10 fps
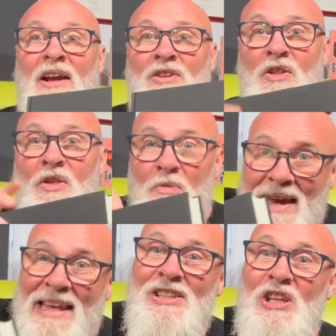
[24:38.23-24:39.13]
to the
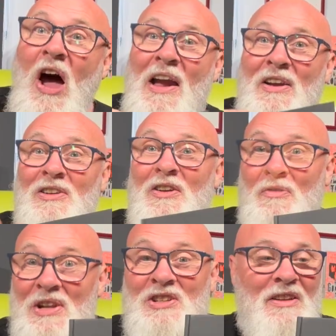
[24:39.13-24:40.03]
Ring Cycle of
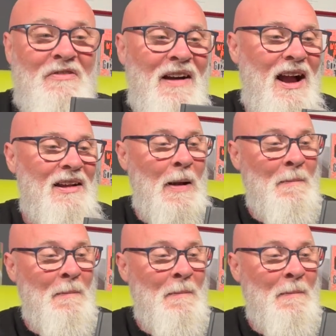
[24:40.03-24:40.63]
Richard Wagner.